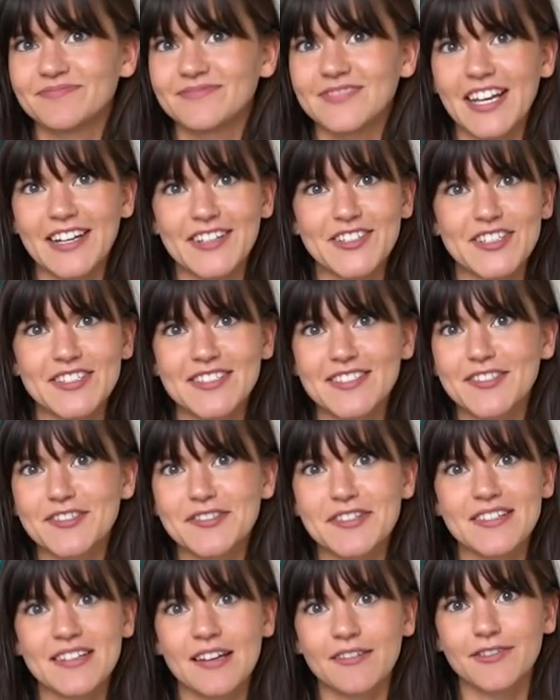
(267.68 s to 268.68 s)
just
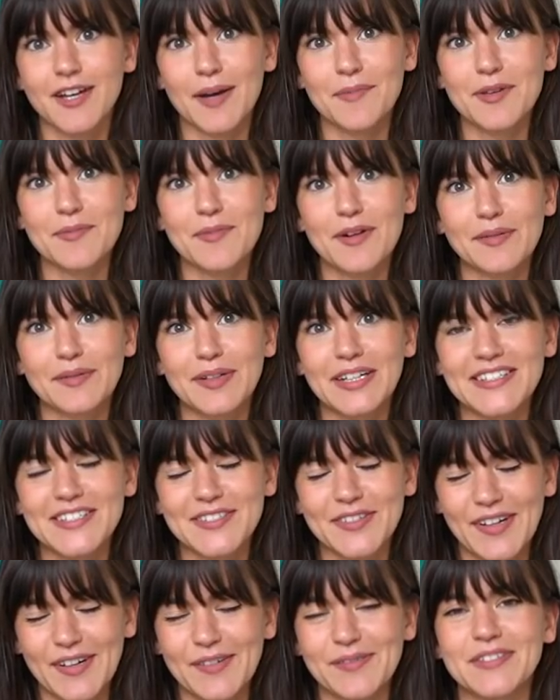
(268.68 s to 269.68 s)
good stuff coming my way,
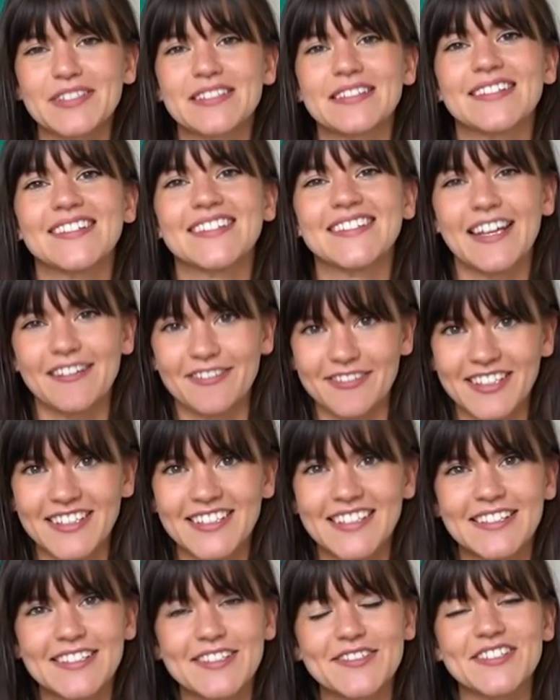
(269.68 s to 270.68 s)
so I would
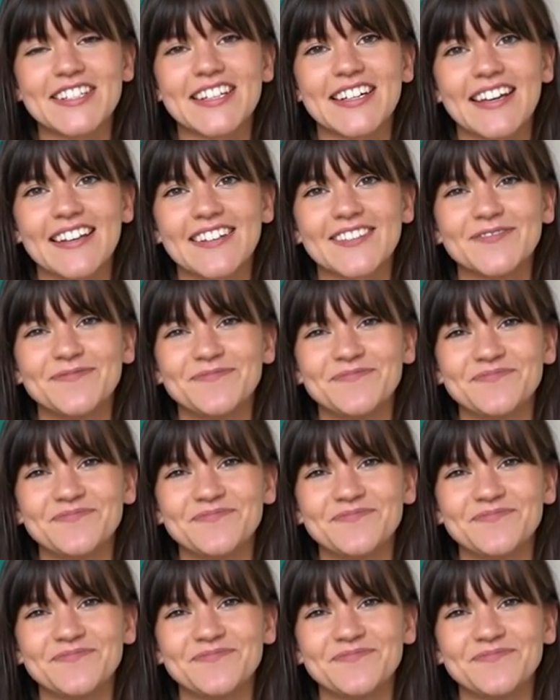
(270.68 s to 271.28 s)
definitely do it again.